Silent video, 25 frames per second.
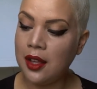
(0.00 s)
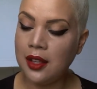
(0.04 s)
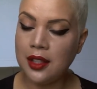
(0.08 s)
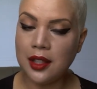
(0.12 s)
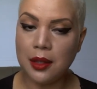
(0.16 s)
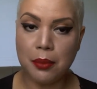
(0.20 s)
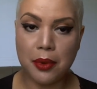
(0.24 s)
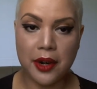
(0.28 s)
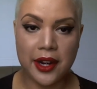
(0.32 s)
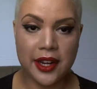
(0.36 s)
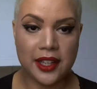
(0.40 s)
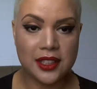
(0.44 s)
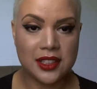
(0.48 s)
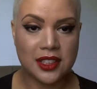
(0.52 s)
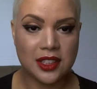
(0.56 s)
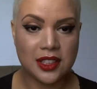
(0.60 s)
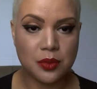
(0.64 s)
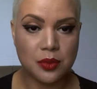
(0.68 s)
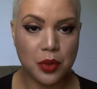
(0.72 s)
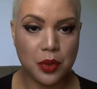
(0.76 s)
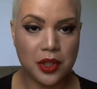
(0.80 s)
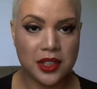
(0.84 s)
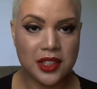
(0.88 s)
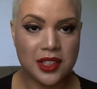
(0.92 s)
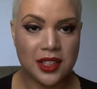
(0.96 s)
The brand
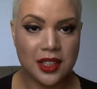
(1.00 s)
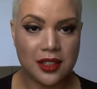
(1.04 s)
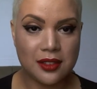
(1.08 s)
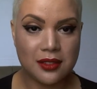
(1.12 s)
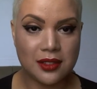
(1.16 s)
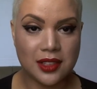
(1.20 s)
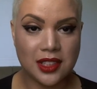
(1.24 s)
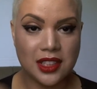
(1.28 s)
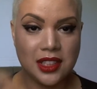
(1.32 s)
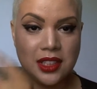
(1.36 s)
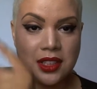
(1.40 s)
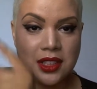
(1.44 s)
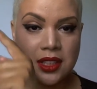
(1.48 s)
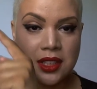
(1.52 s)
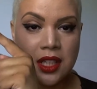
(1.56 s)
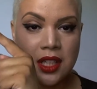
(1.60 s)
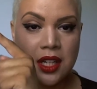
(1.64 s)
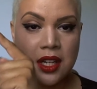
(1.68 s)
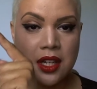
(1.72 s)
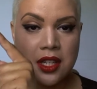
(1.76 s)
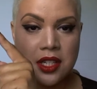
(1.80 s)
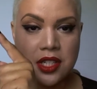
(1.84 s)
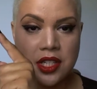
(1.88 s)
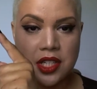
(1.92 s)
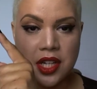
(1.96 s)
is One and Only
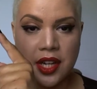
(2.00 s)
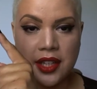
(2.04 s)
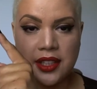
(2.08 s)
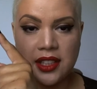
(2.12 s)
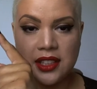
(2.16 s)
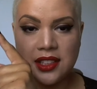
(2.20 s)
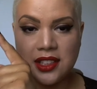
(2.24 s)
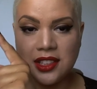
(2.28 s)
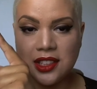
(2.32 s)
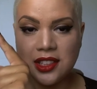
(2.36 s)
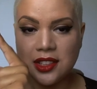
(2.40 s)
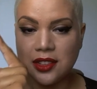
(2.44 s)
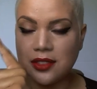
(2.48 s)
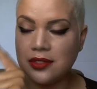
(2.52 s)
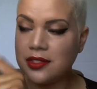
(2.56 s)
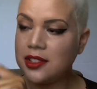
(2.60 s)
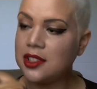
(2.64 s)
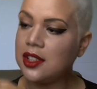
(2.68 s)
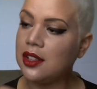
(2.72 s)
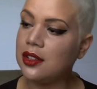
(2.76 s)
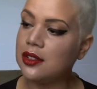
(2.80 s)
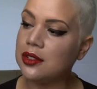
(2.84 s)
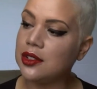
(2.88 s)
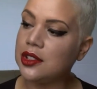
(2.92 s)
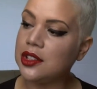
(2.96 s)
Shiny
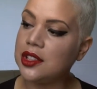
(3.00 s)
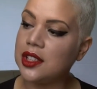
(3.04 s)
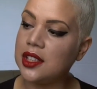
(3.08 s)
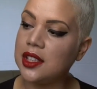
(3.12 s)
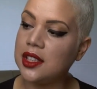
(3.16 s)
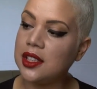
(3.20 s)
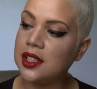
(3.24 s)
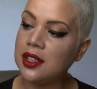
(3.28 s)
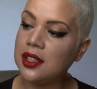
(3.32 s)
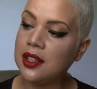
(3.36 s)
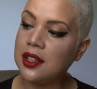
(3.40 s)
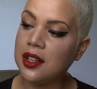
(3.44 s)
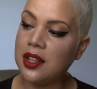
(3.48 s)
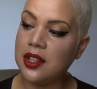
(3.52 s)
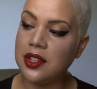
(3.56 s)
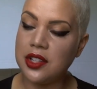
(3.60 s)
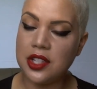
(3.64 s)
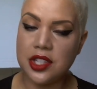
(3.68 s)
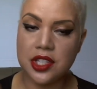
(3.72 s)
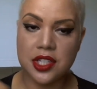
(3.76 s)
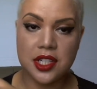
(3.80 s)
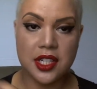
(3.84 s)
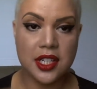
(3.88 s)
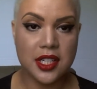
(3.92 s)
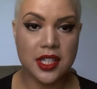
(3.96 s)
Silver Ultra
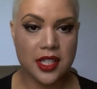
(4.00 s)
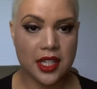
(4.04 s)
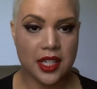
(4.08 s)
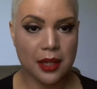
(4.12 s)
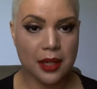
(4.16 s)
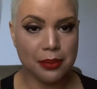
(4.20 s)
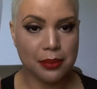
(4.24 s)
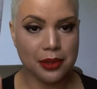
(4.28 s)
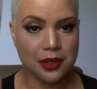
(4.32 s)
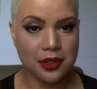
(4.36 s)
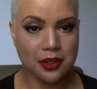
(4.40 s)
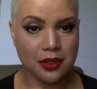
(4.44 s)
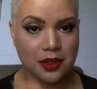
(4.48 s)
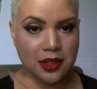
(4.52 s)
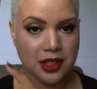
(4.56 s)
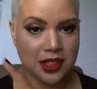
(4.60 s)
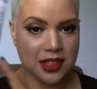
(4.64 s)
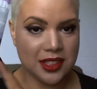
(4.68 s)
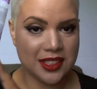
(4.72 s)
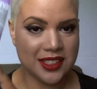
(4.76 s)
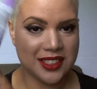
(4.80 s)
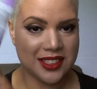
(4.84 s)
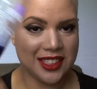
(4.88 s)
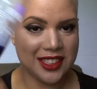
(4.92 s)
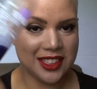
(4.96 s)
Conditioning Shampoo, and you
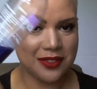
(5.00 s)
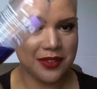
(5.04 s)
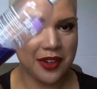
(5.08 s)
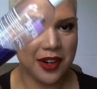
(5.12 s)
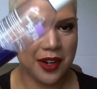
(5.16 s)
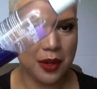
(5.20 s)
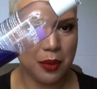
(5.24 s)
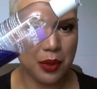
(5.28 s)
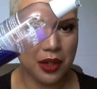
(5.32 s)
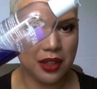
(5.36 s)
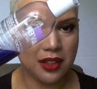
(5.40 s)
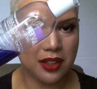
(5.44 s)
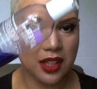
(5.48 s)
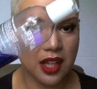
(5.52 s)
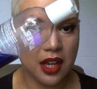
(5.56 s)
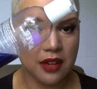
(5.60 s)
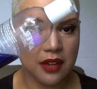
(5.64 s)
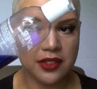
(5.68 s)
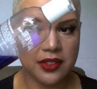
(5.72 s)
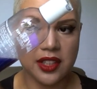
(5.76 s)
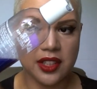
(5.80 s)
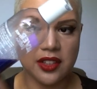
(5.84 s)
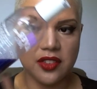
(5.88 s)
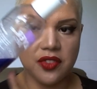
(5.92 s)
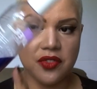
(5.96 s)
can see it's very well
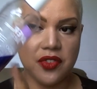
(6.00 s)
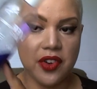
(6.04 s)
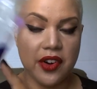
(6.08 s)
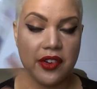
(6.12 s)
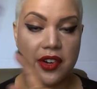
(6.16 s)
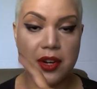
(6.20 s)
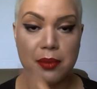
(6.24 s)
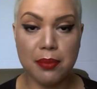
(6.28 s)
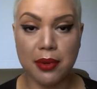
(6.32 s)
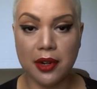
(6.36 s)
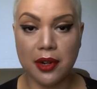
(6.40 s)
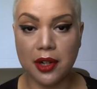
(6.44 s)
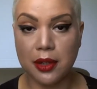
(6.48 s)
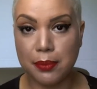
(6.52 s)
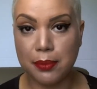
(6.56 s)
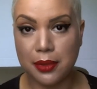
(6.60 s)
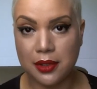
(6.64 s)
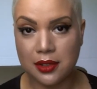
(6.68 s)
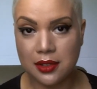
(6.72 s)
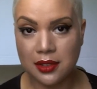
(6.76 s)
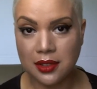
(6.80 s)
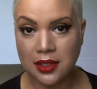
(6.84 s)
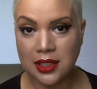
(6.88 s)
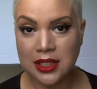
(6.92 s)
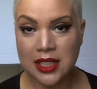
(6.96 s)
loved. It's very
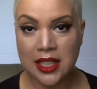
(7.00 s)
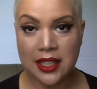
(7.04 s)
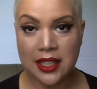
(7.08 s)
purple.